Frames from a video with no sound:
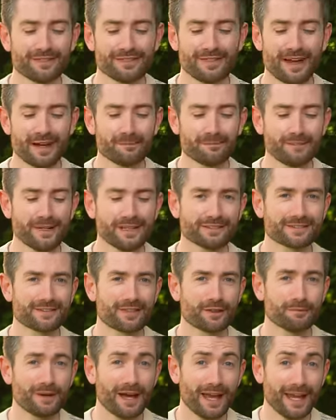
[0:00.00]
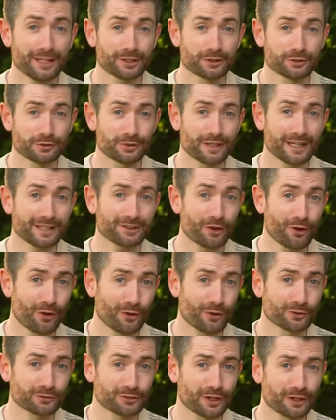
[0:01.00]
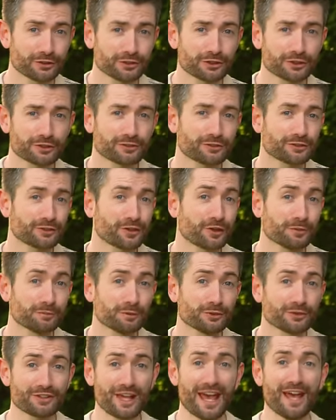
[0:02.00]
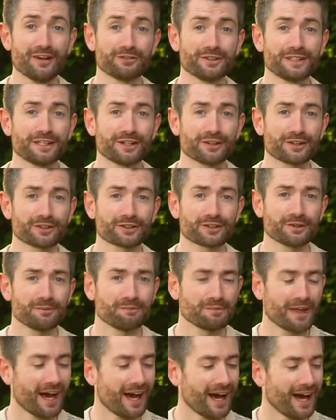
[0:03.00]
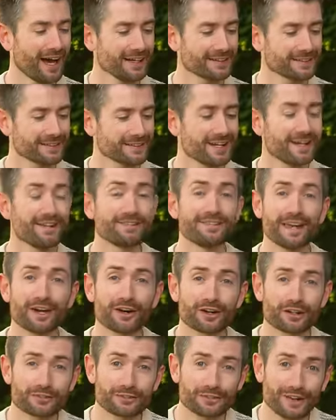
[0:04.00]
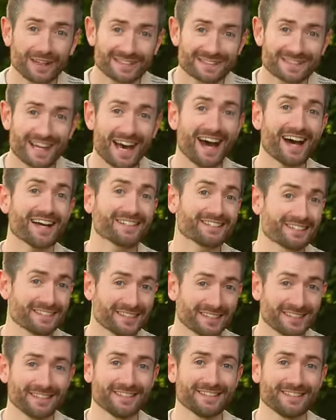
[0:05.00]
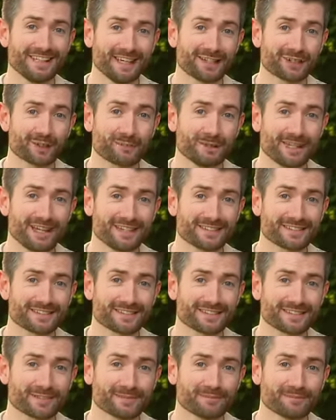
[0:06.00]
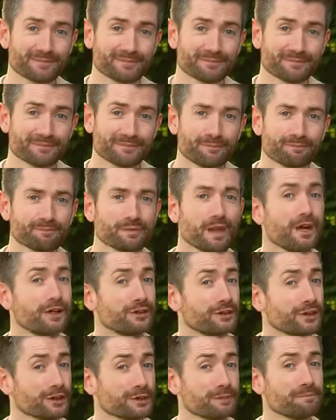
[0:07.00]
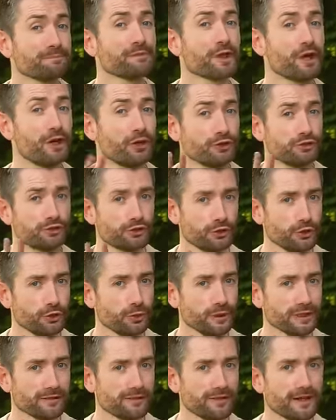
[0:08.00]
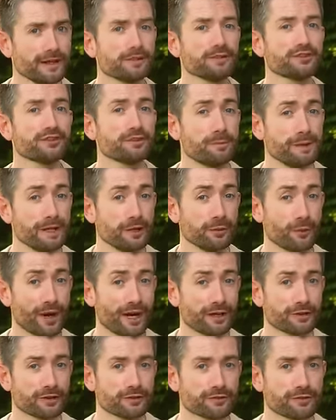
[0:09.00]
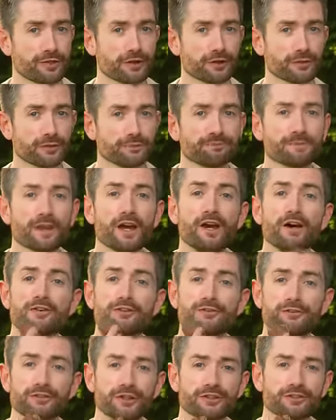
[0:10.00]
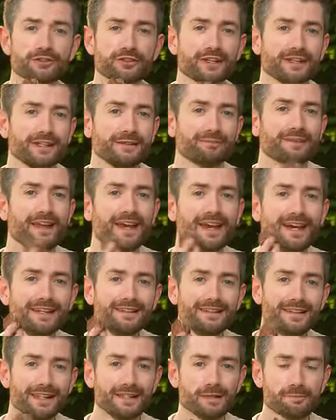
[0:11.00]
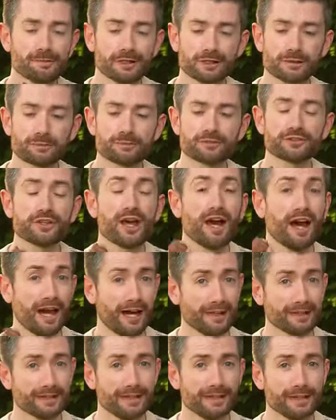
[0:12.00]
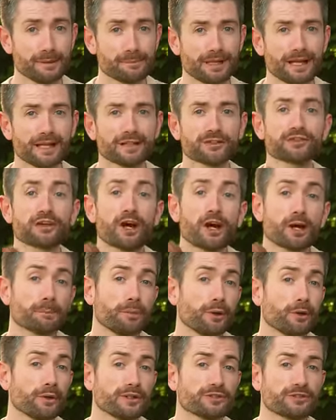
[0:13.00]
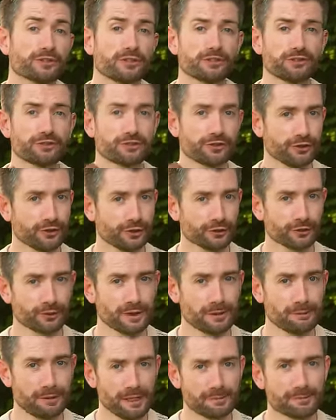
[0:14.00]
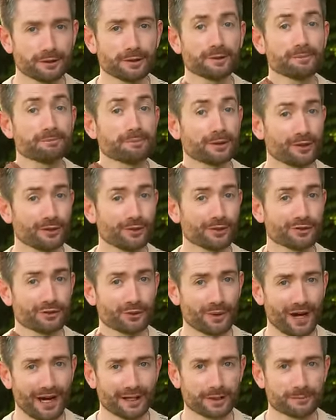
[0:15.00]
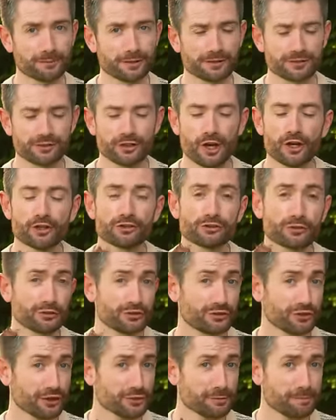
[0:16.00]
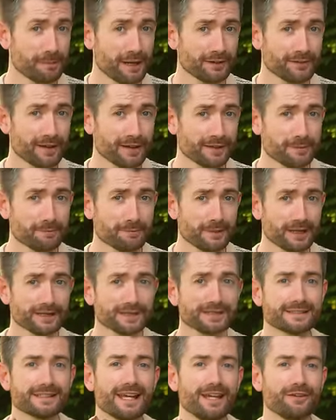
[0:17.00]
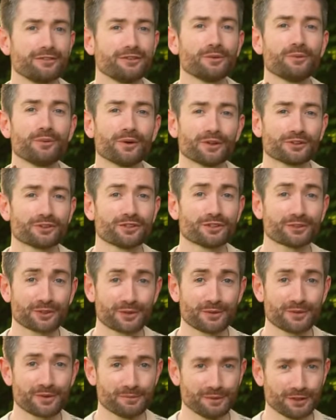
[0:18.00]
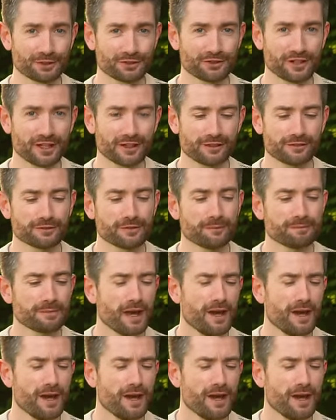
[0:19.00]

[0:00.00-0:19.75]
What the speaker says: That makes them a great all-rounder for almost every garden, and they are fantastic container plants. Now, two quick things to be aware of though. Firstly, lily bulbs and lily plants are poisonous to not only people, but also animals. So just bear that in mind if you want to grow them yourself.